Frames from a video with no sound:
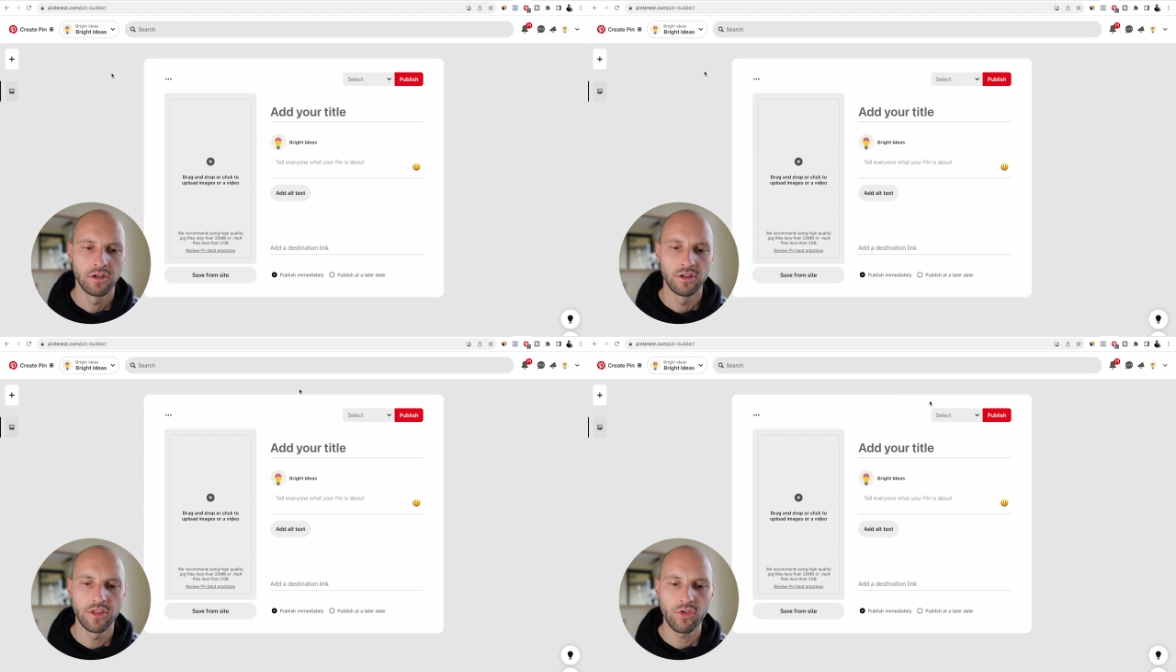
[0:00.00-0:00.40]

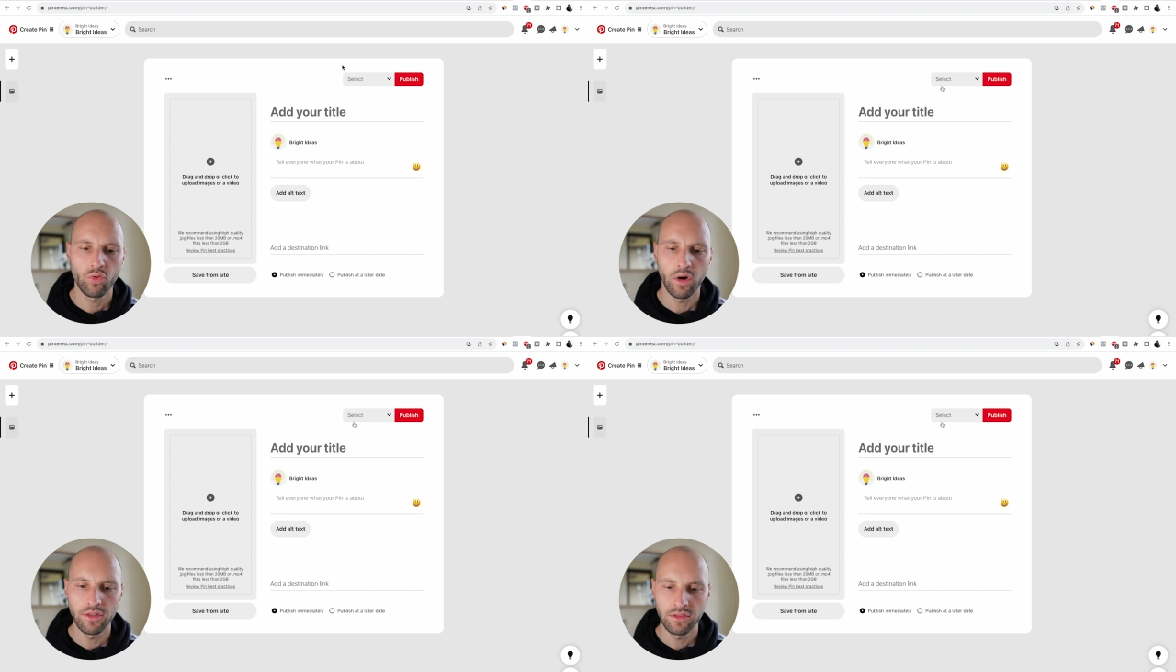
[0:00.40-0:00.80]
this
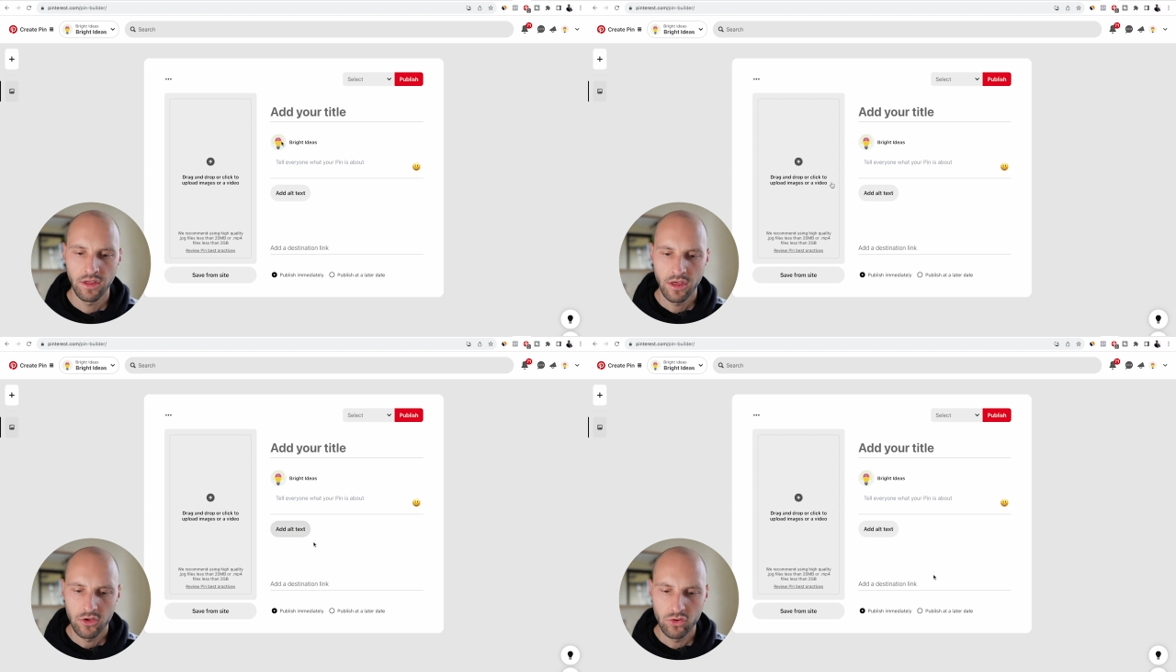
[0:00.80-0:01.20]
one,
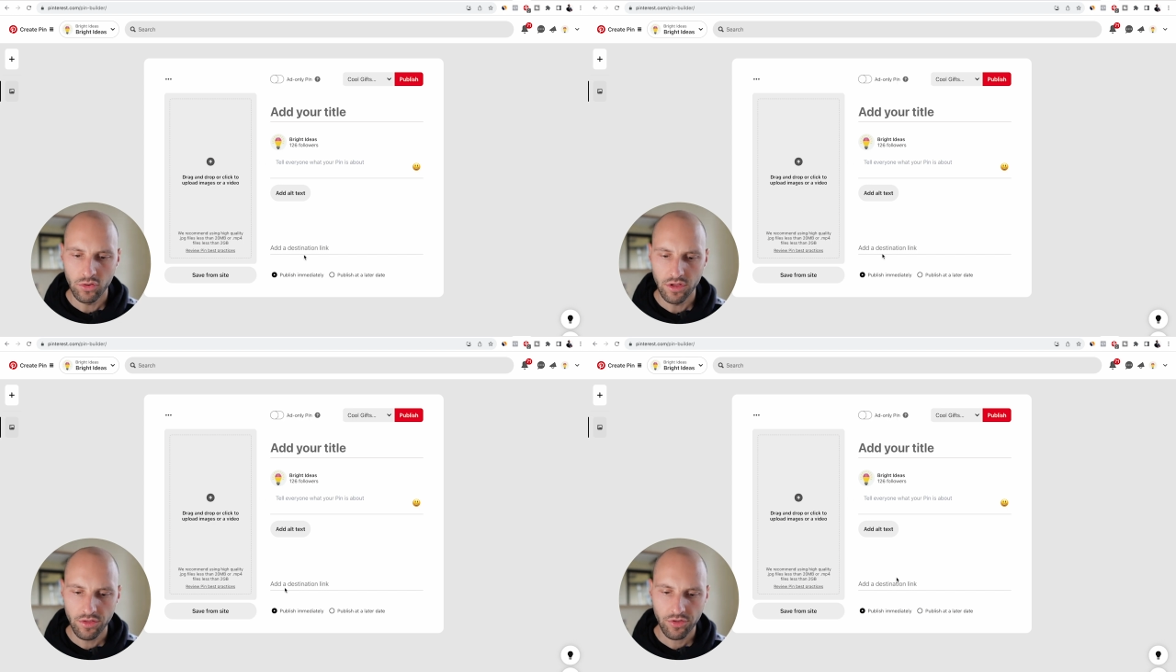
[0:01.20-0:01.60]

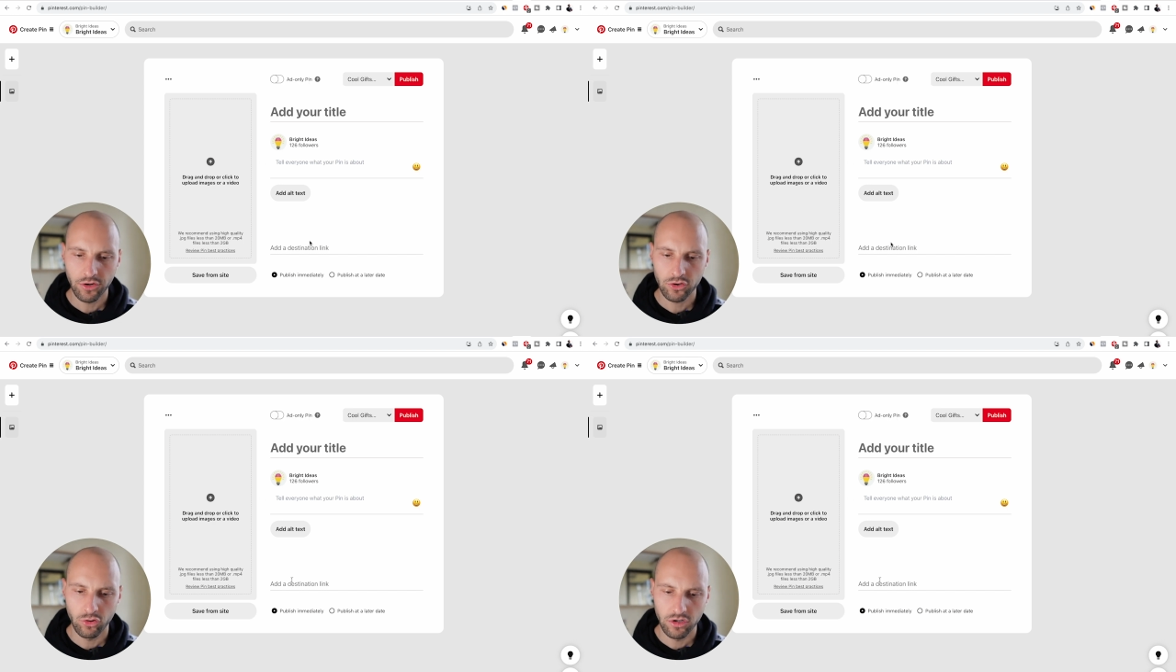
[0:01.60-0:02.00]
you
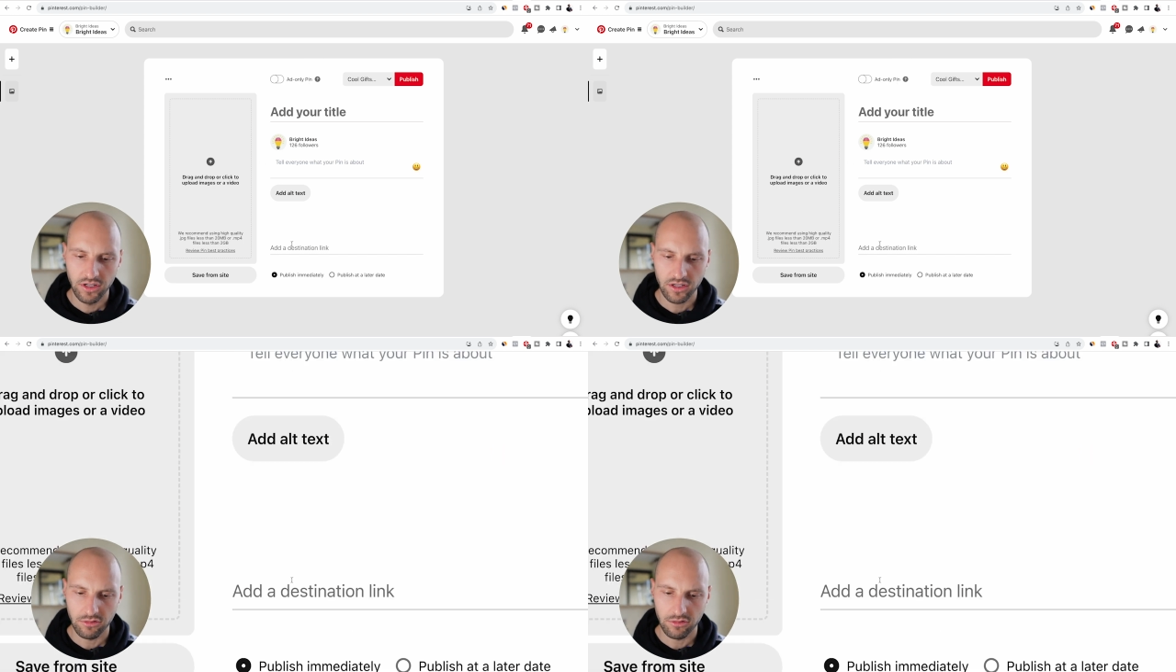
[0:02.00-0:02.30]
insert your link